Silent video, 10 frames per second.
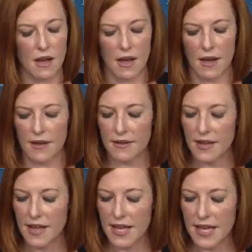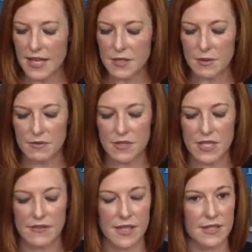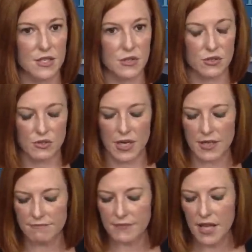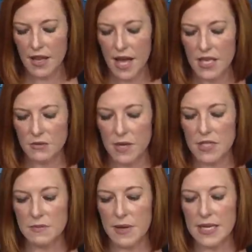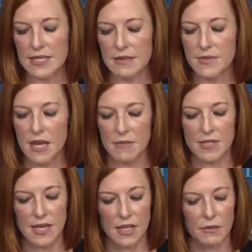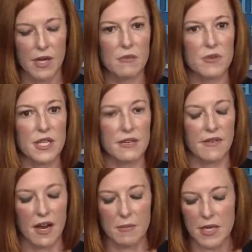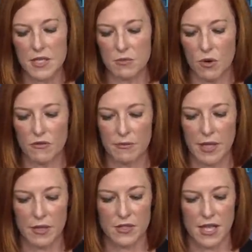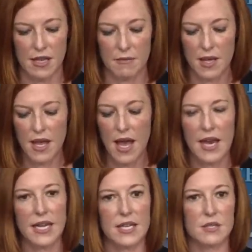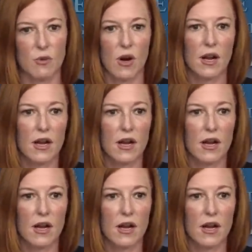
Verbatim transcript: Uh, he has been receiving additional training, as well as spending some time in Delaware, where the environment is more familiar to him and he is more